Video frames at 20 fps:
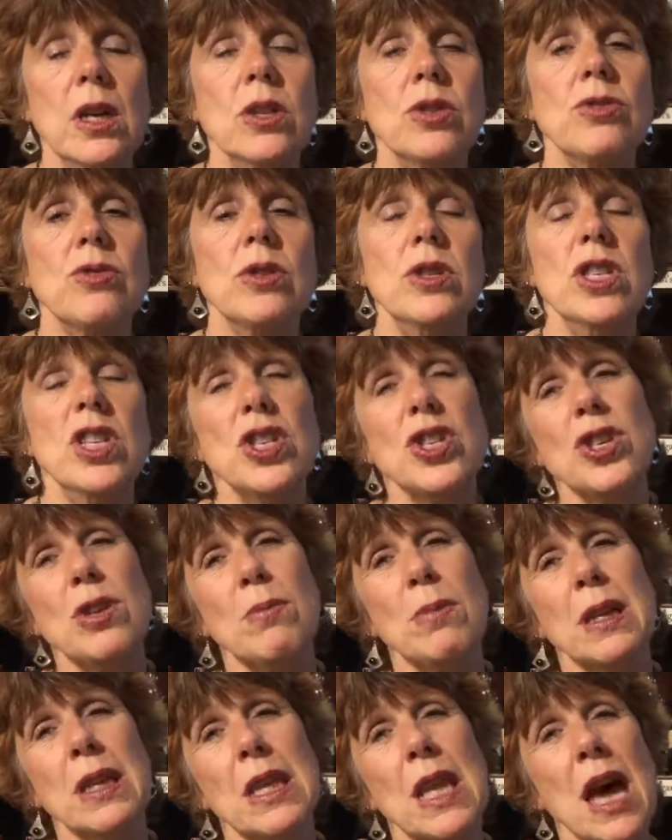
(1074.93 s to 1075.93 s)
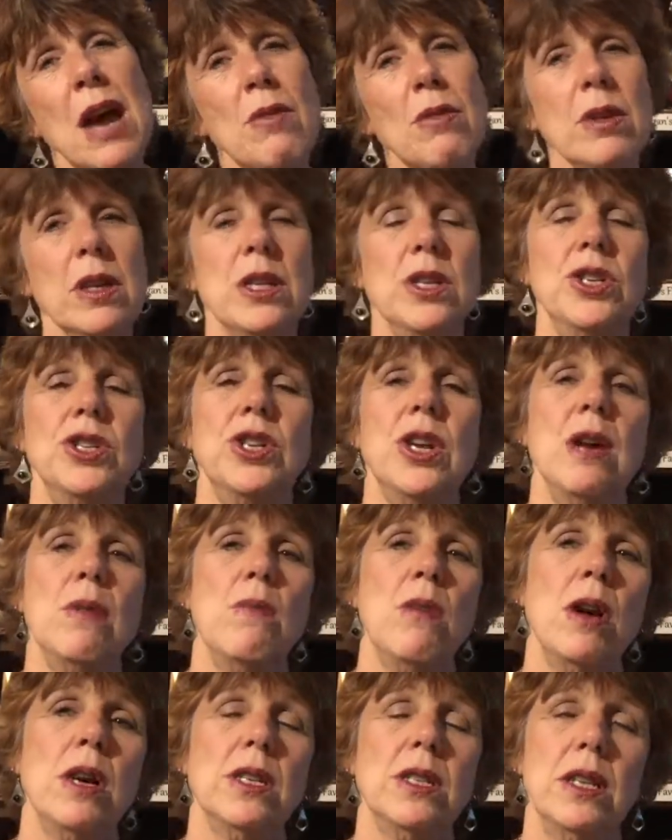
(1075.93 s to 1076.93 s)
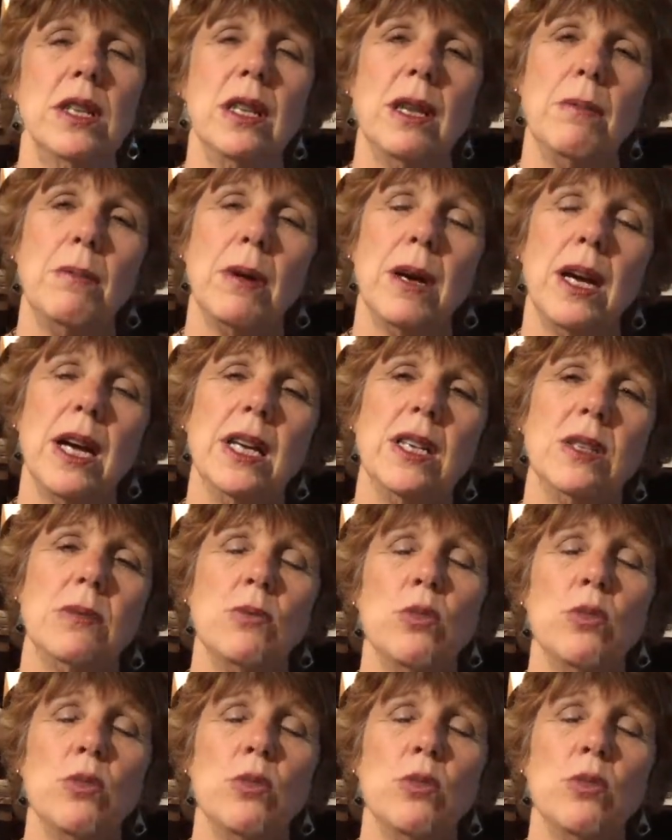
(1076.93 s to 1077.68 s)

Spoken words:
tradition, but not really shamrocks and leprechauns,